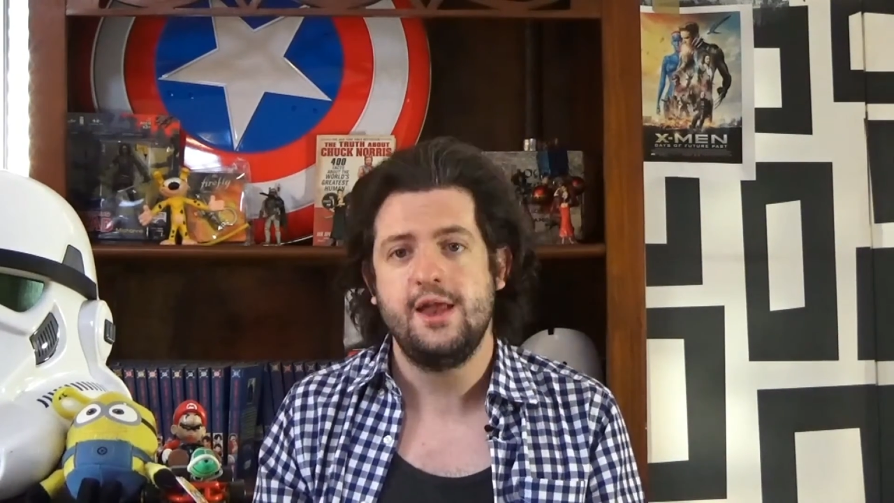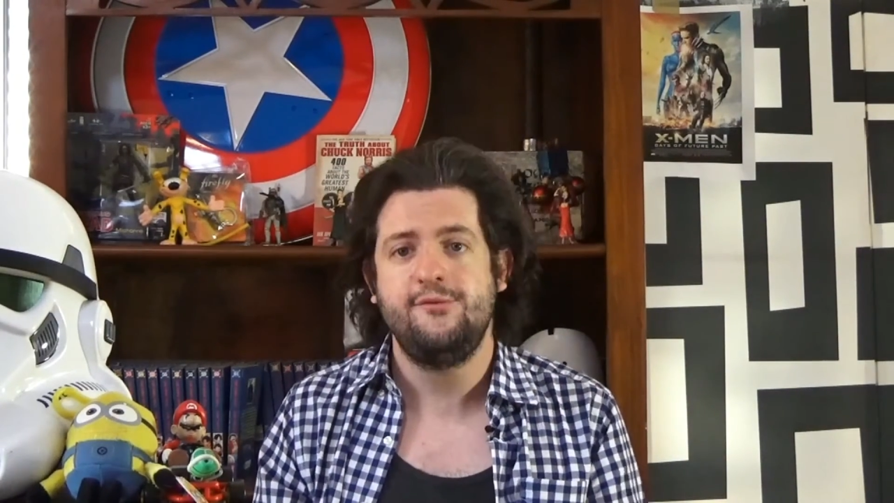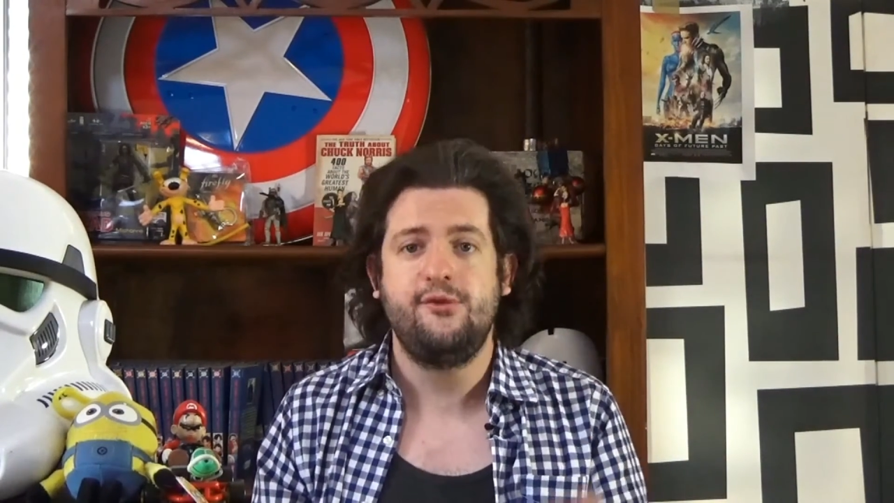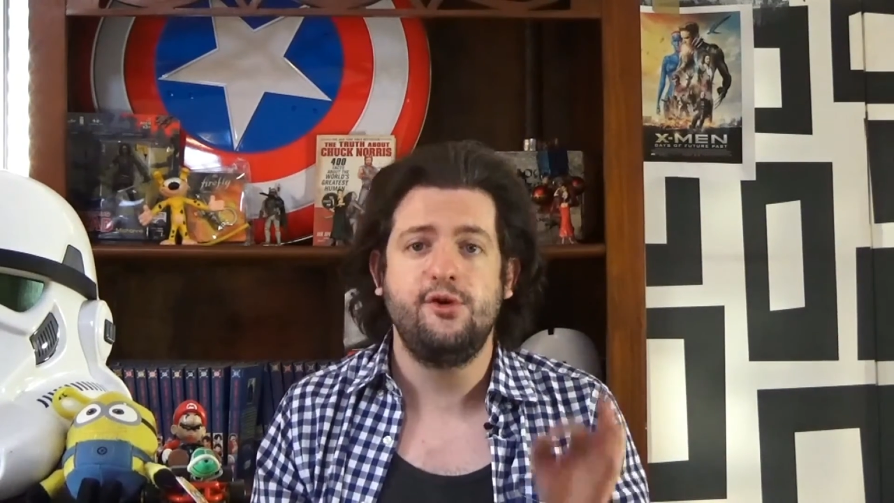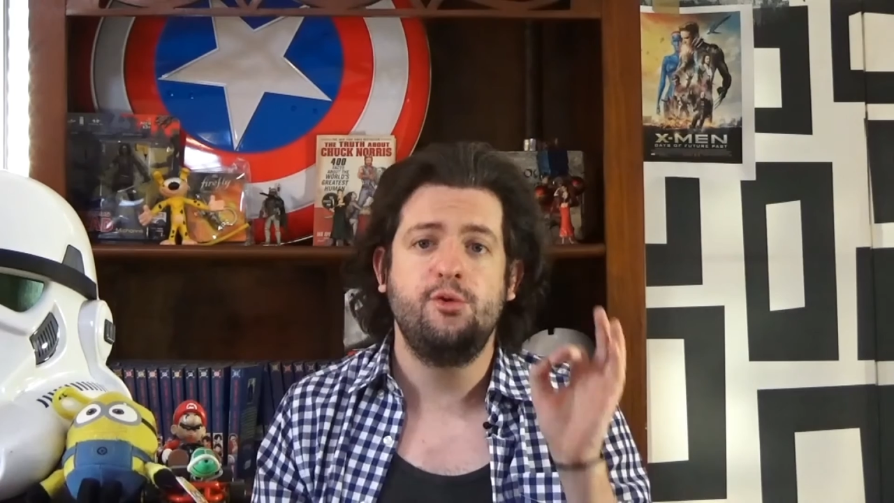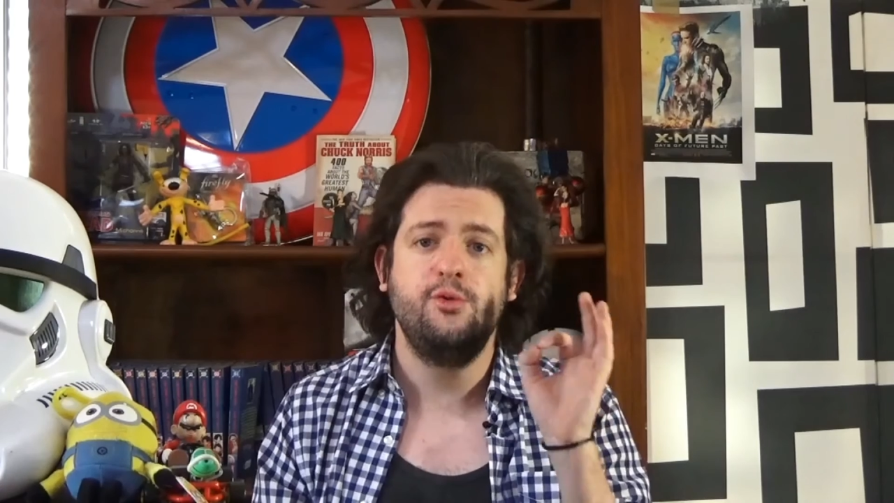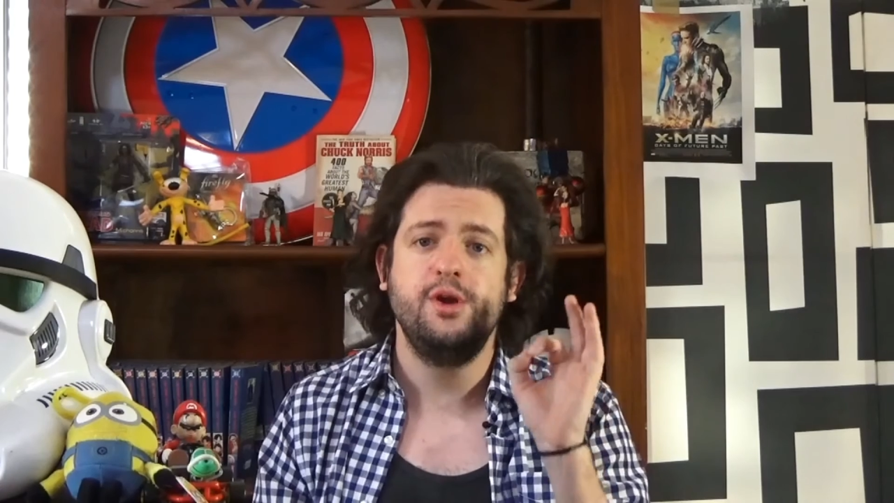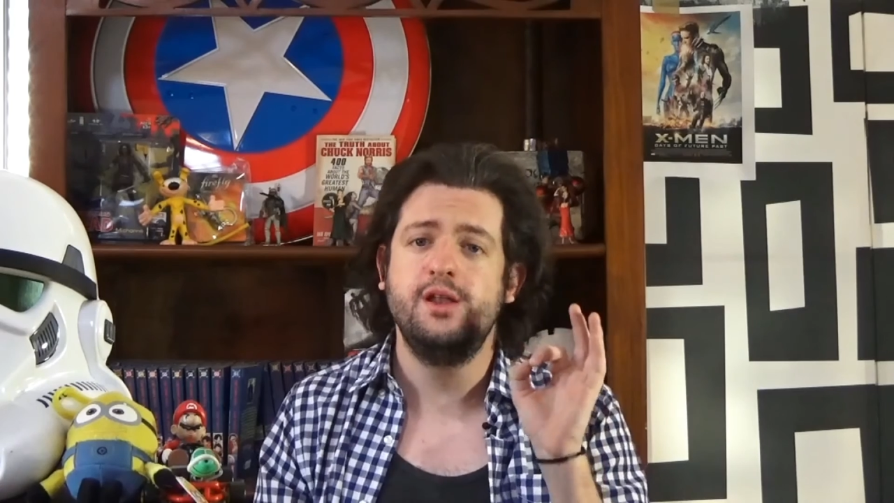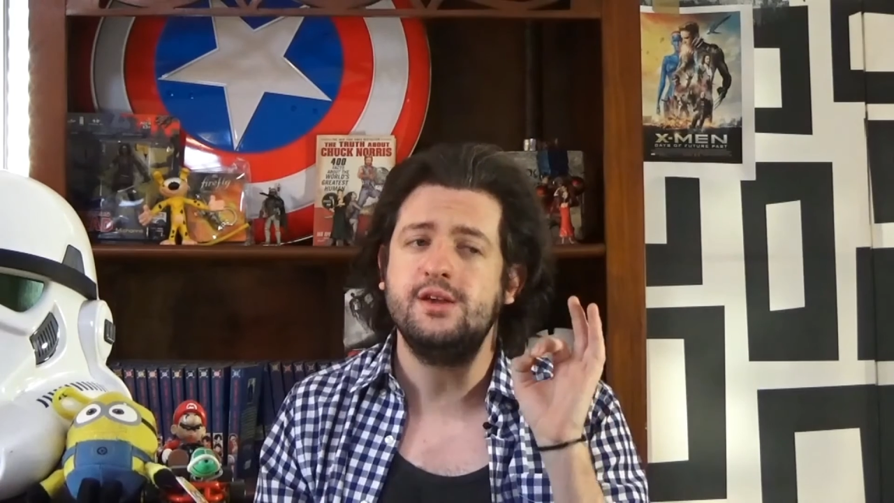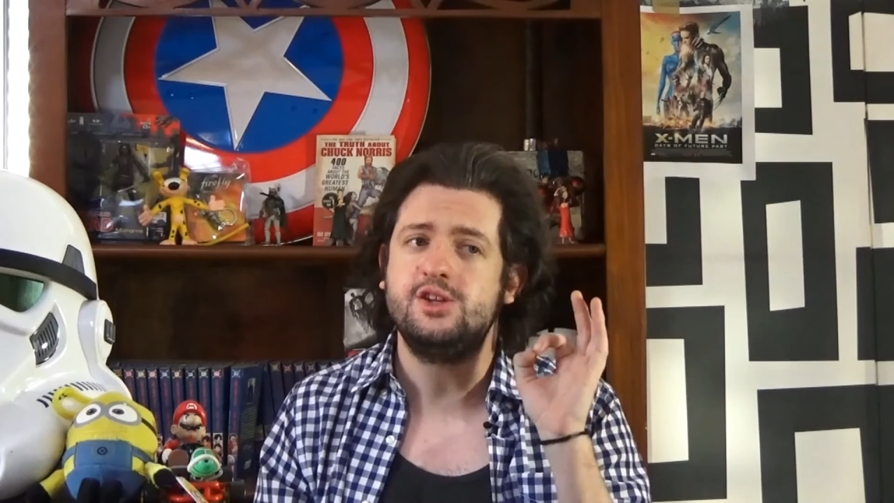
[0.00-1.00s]
And for a
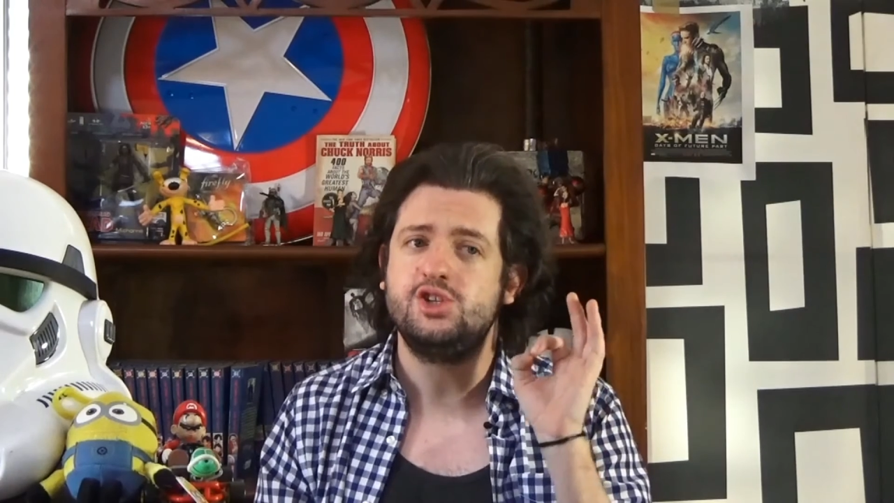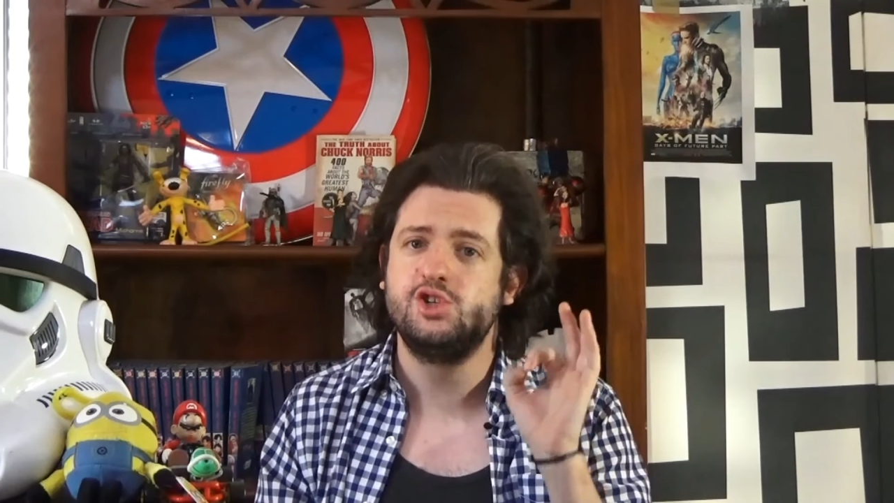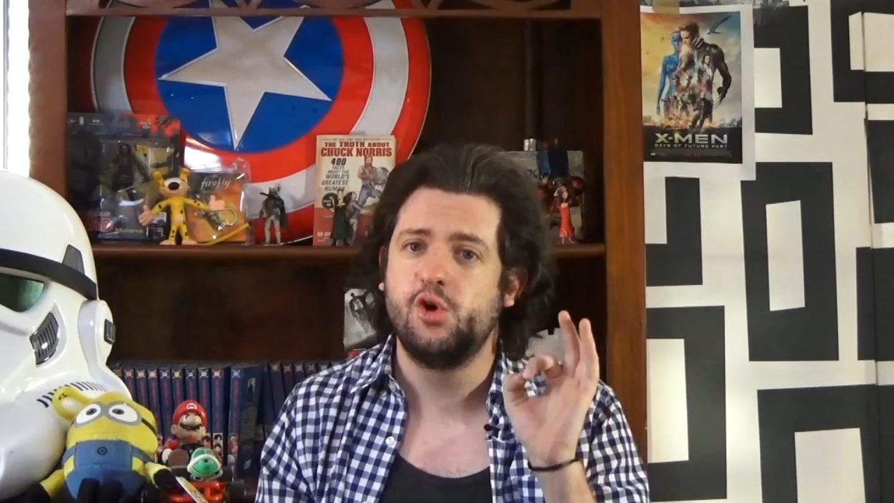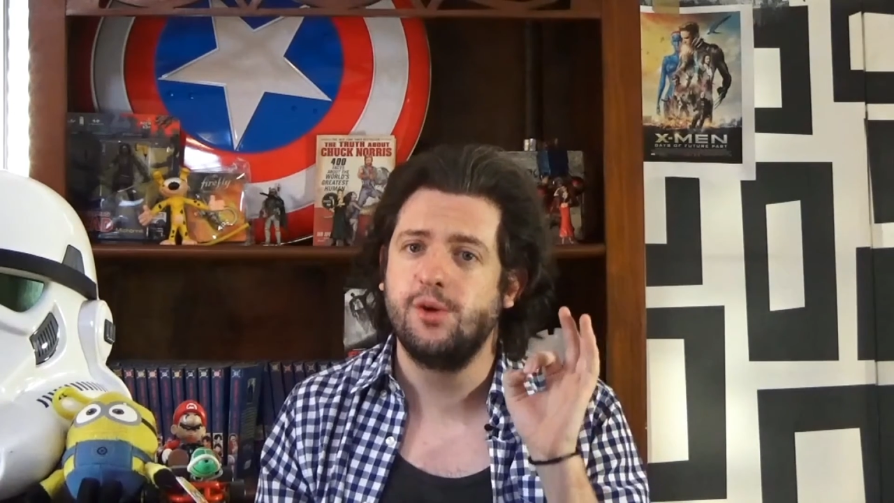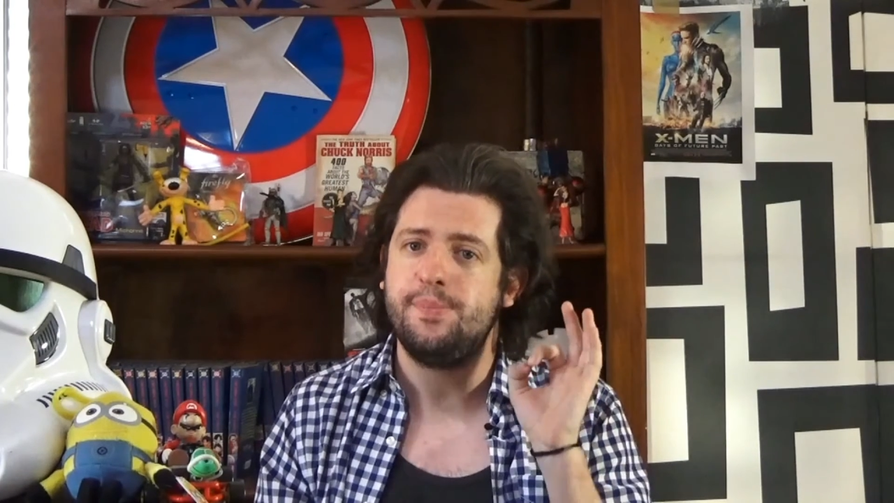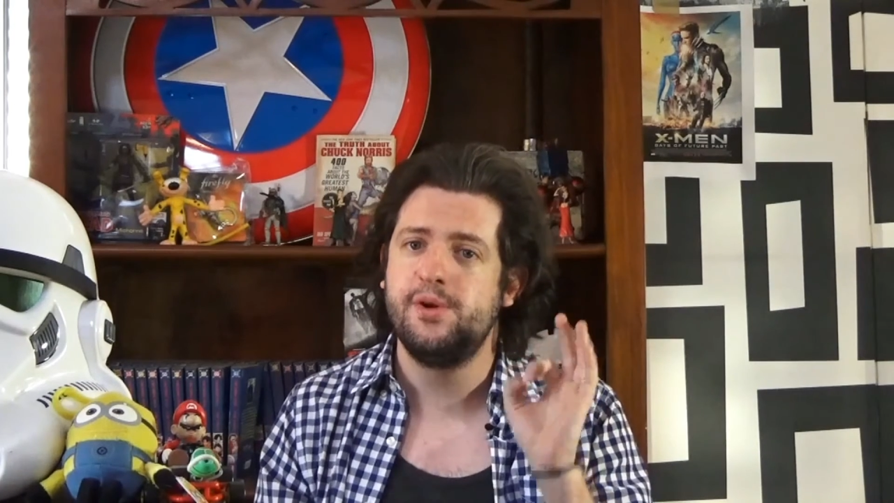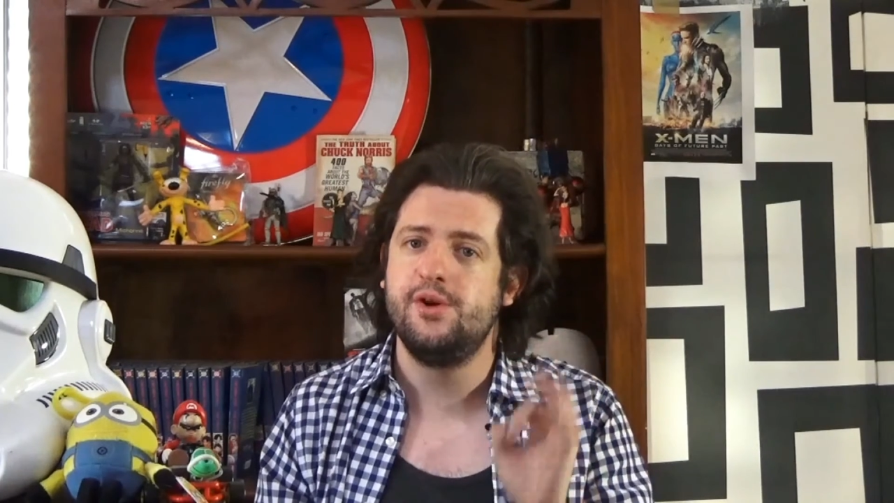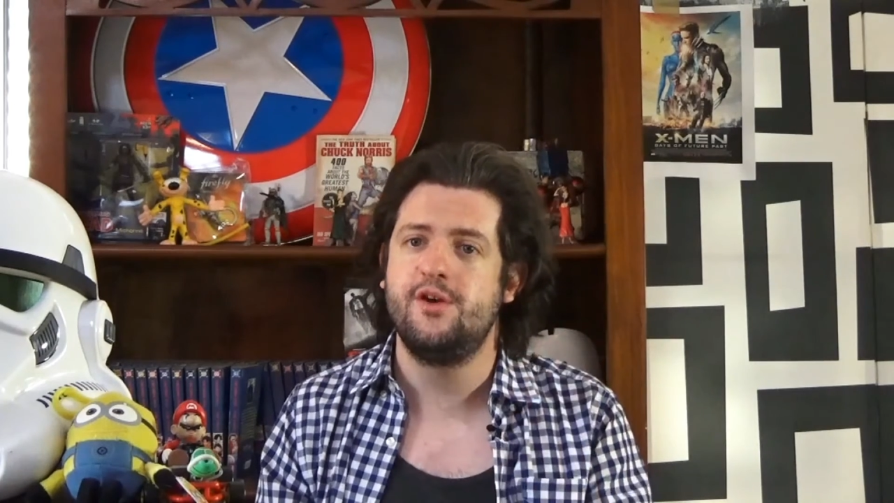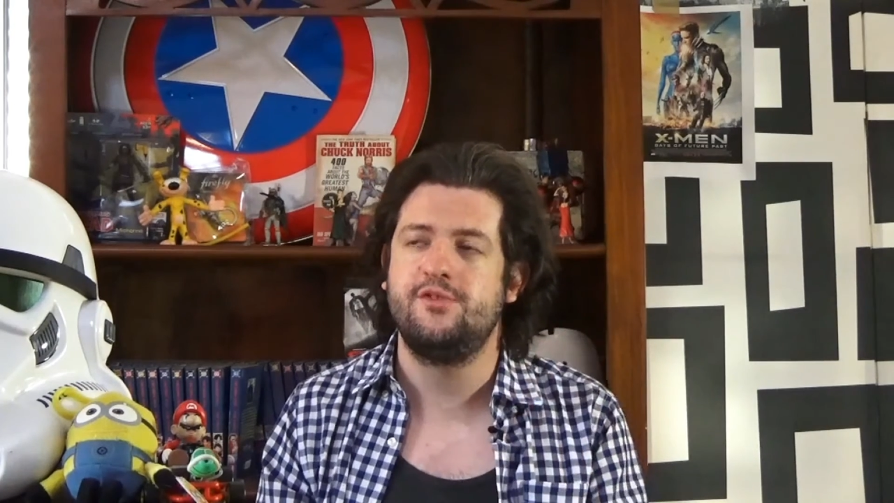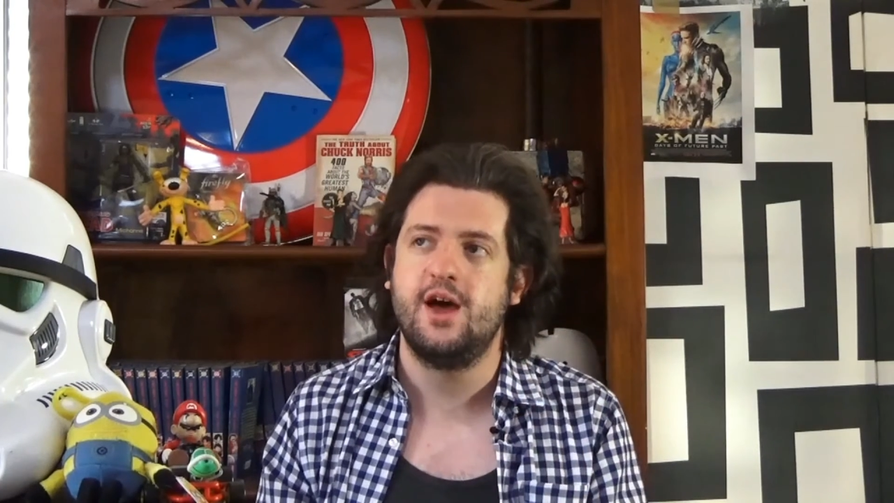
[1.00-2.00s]
really short
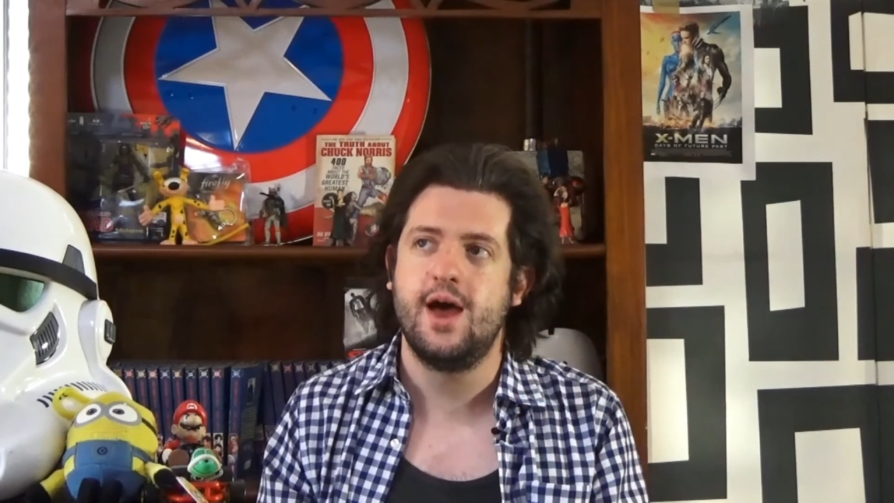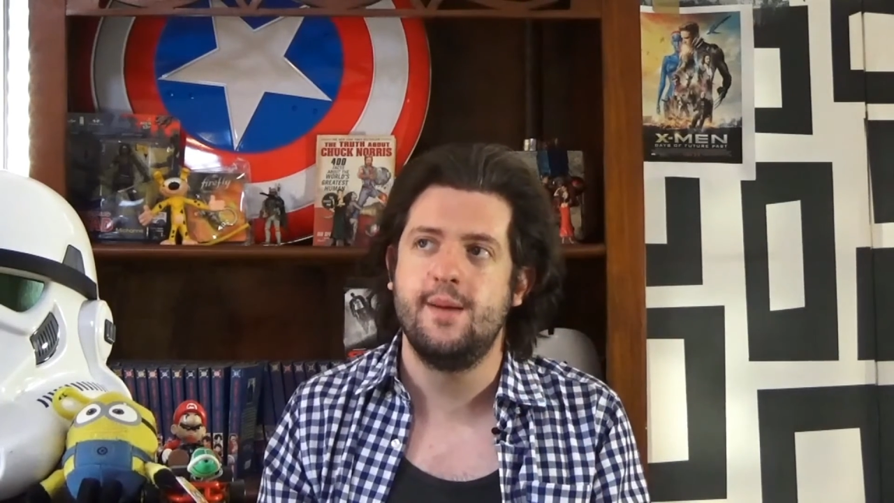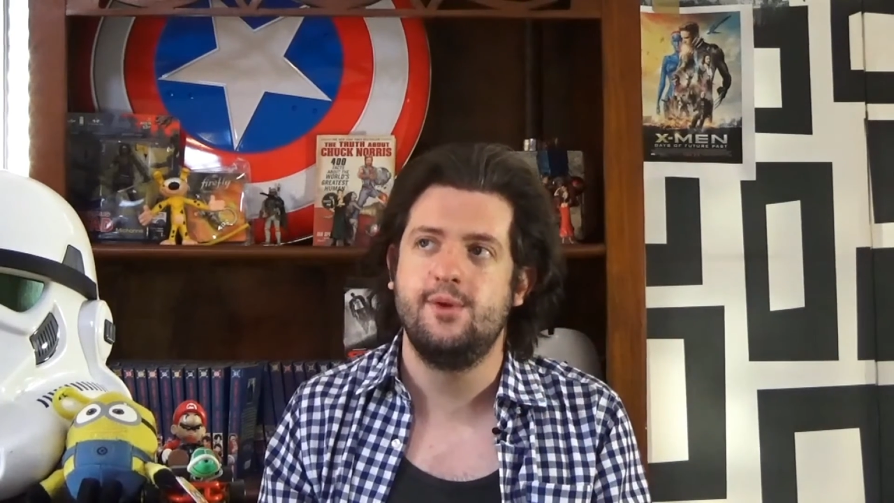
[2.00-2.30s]
period of time,